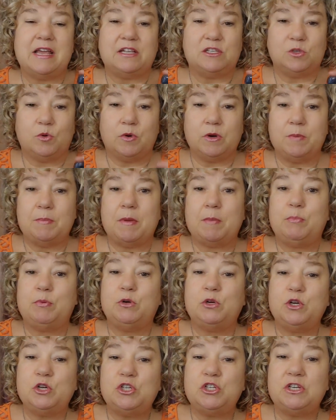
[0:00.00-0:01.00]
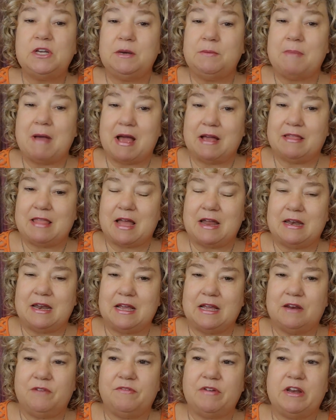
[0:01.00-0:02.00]
it's going to be pushing back that
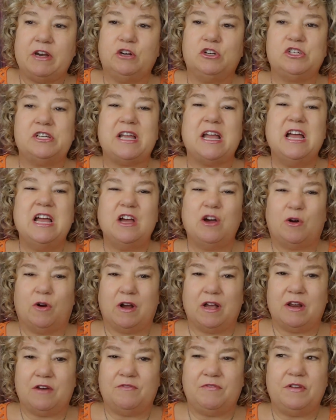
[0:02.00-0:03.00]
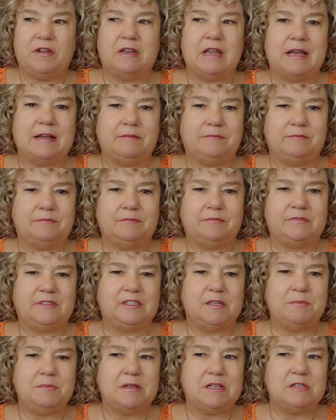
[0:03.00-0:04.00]
negative energy, or I'm going to feel like, oh,
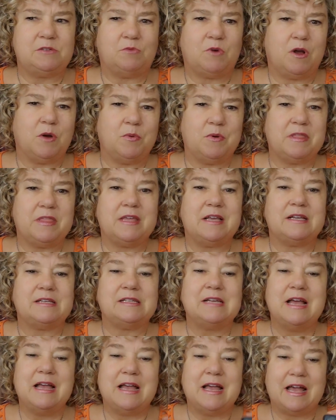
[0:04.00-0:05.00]
something's wrong with this.